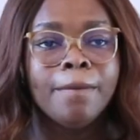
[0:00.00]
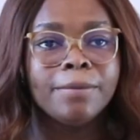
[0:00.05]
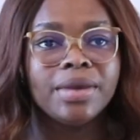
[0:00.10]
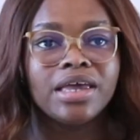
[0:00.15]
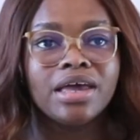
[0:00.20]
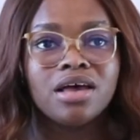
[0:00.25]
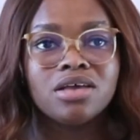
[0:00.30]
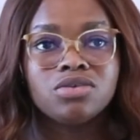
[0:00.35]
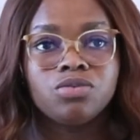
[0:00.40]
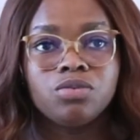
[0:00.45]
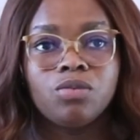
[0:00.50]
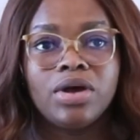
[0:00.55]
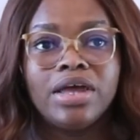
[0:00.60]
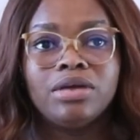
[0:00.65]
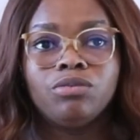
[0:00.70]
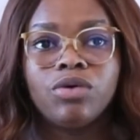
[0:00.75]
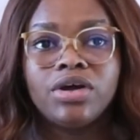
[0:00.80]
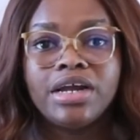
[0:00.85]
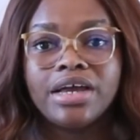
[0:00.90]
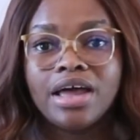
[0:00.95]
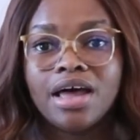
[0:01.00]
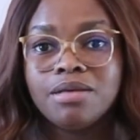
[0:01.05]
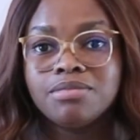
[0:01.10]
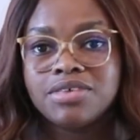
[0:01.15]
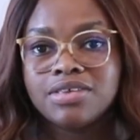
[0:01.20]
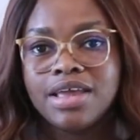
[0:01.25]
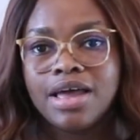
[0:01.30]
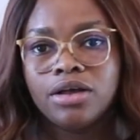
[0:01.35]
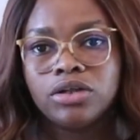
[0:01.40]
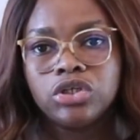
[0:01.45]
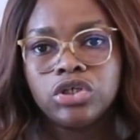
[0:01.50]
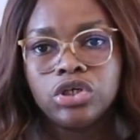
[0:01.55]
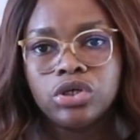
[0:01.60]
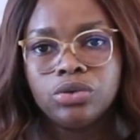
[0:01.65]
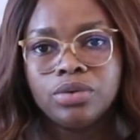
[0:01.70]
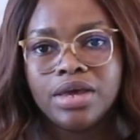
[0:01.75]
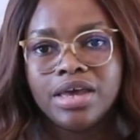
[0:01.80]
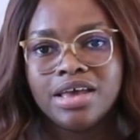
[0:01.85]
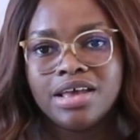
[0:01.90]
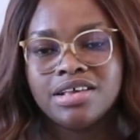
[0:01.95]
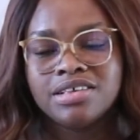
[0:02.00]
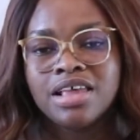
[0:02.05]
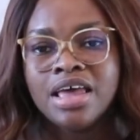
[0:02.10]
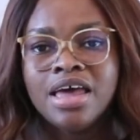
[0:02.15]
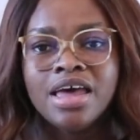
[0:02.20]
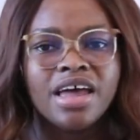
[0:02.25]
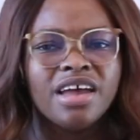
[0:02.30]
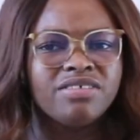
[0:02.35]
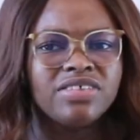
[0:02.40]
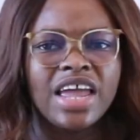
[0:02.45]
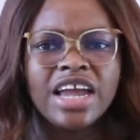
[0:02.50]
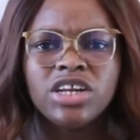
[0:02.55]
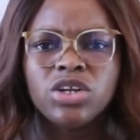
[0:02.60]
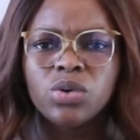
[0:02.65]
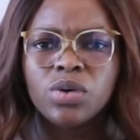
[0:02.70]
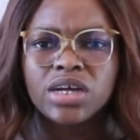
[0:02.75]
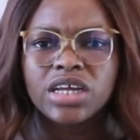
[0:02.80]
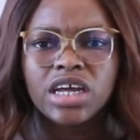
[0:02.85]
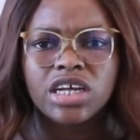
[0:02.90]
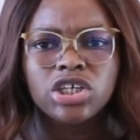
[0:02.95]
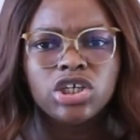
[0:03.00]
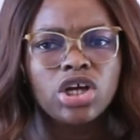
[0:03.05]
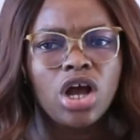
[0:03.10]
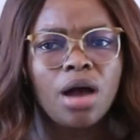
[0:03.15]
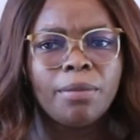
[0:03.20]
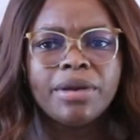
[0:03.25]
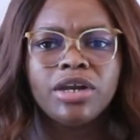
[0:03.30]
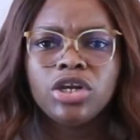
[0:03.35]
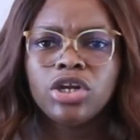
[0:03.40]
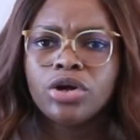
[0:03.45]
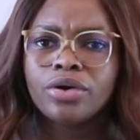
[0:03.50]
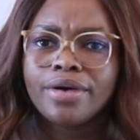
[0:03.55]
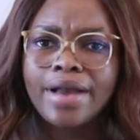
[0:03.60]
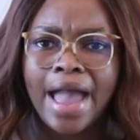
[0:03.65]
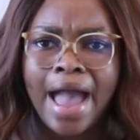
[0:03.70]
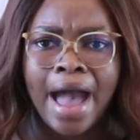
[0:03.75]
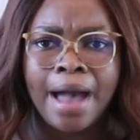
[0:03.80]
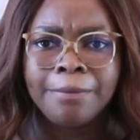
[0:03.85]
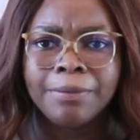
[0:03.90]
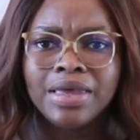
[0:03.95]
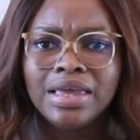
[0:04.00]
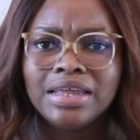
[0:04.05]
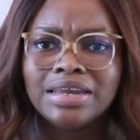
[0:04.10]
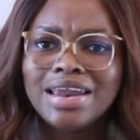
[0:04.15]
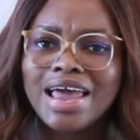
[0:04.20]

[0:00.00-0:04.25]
because what it comes down to is if they do a good job and you're happy,